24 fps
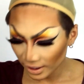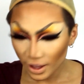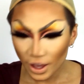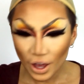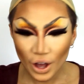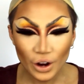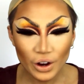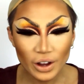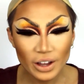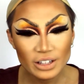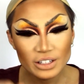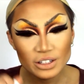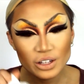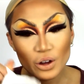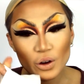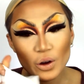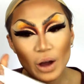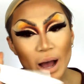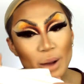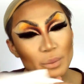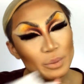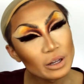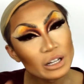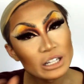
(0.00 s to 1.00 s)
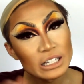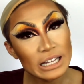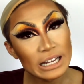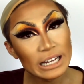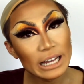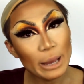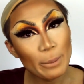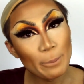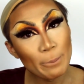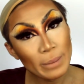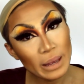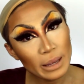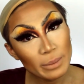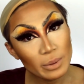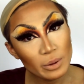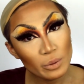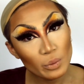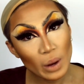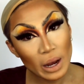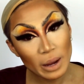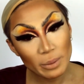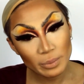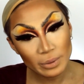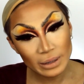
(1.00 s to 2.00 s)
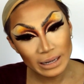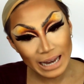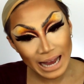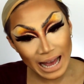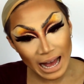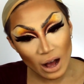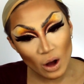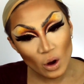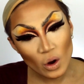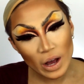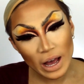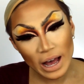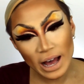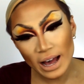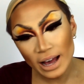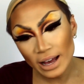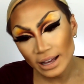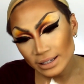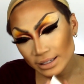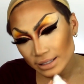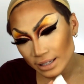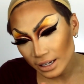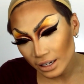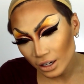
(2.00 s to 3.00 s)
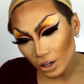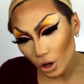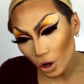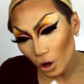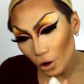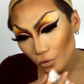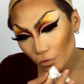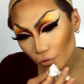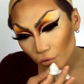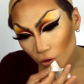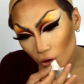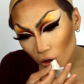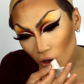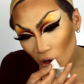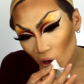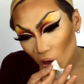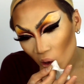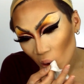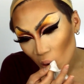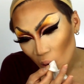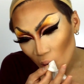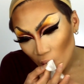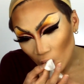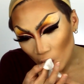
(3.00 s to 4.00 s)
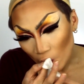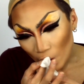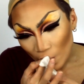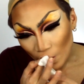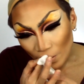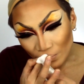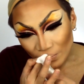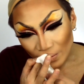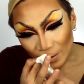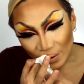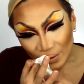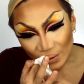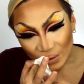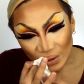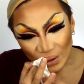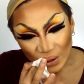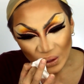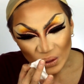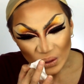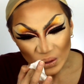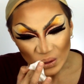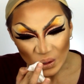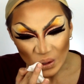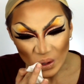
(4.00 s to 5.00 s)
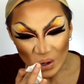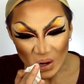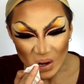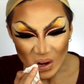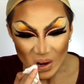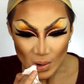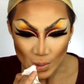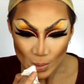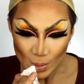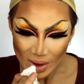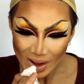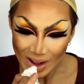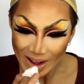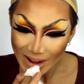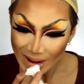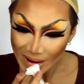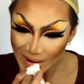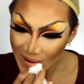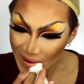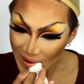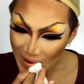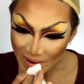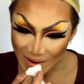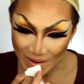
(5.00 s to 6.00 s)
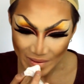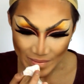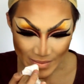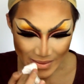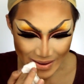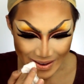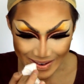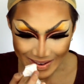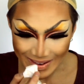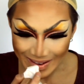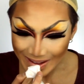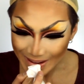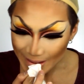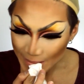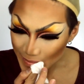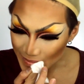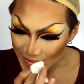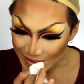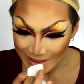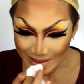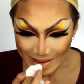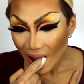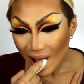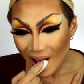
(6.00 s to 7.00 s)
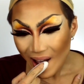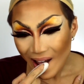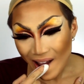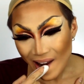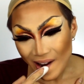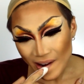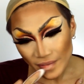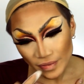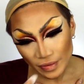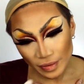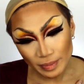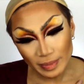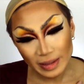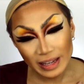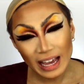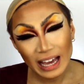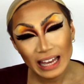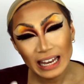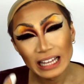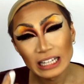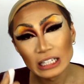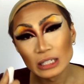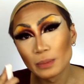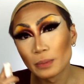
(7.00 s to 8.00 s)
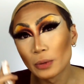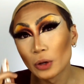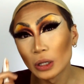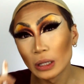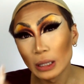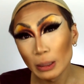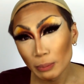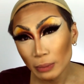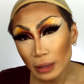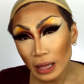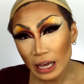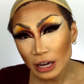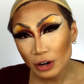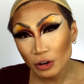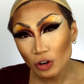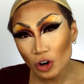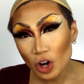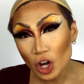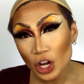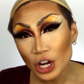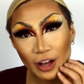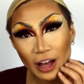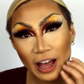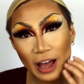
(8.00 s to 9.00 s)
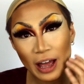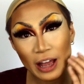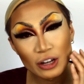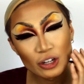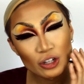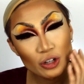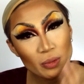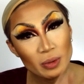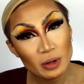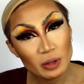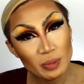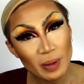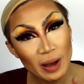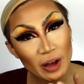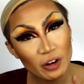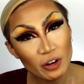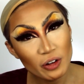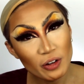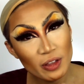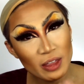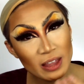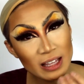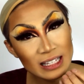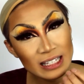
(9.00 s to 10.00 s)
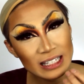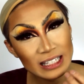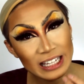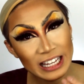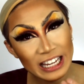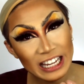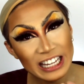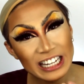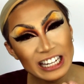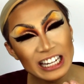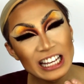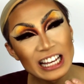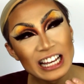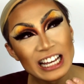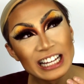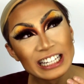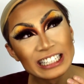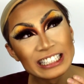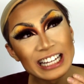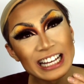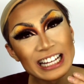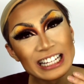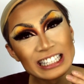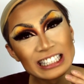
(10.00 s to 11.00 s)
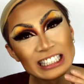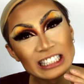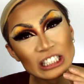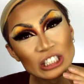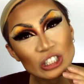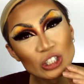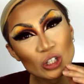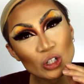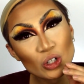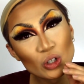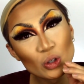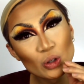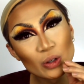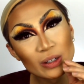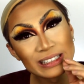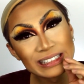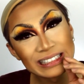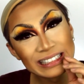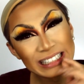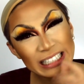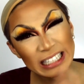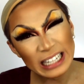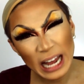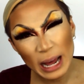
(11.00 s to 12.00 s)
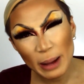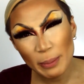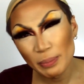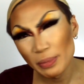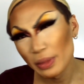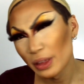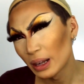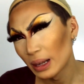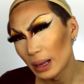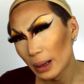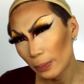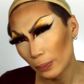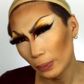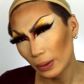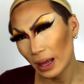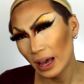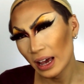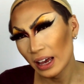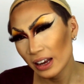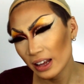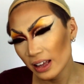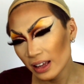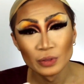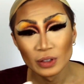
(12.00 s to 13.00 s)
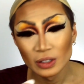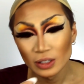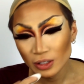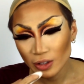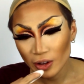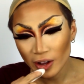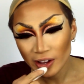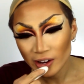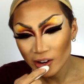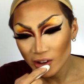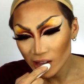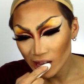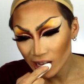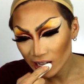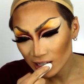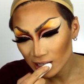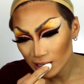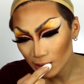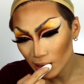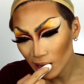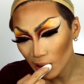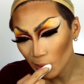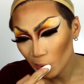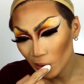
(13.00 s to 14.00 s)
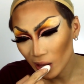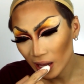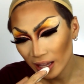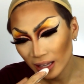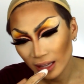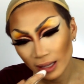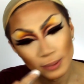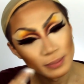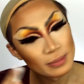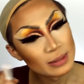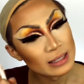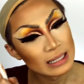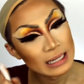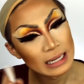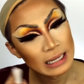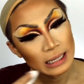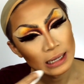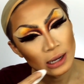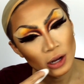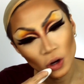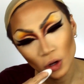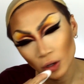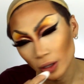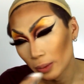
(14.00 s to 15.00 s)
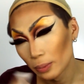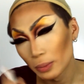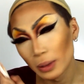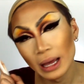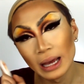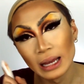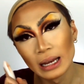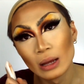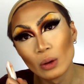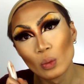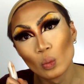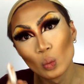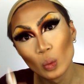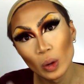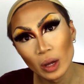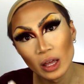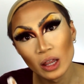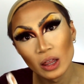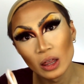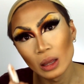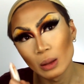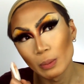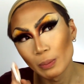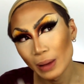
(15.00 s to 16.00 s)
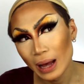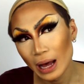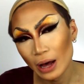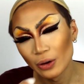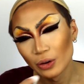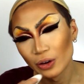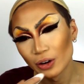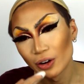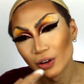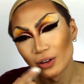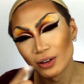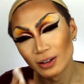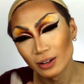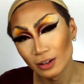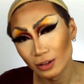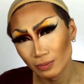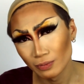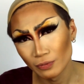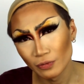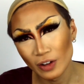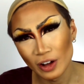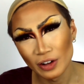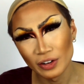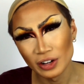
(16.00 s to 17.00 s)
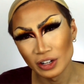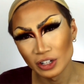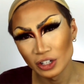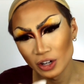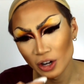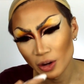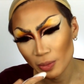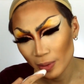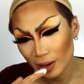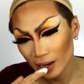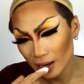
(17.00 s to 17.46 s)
Okay, so I'm going to take a baby wipe now and take off the foundation and powder off my lips. And for me, I like to put lip liner on, and too much powder on the skin tends to snap the lip liner, so I don't like to apply lipstick or lip liner with powder and foundation on my